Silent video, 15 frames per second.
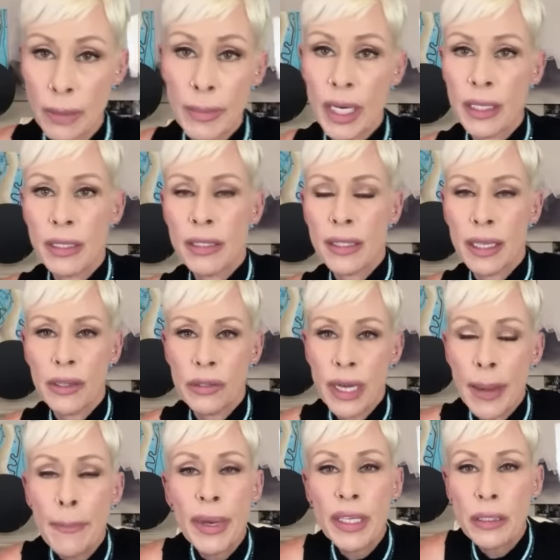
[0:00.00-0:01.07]
I'm not going to say their
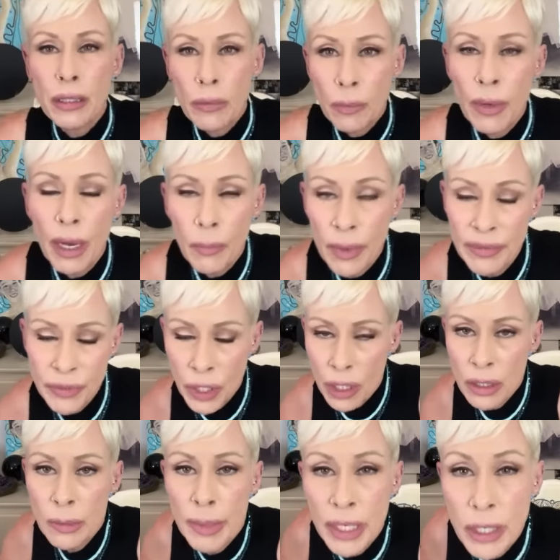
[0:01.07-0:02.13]
name, but we've
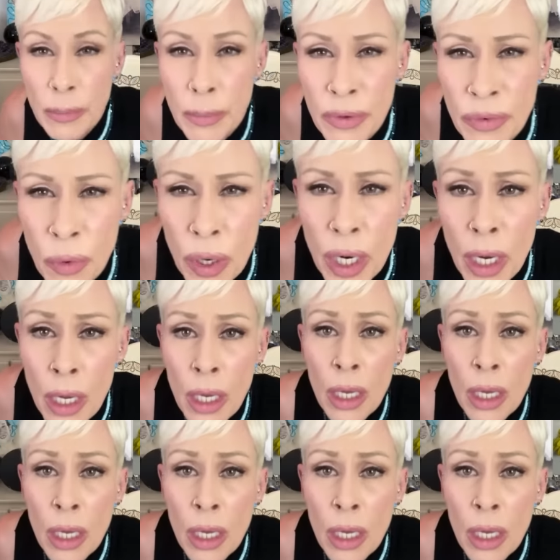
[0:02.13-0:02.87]
talked about him before.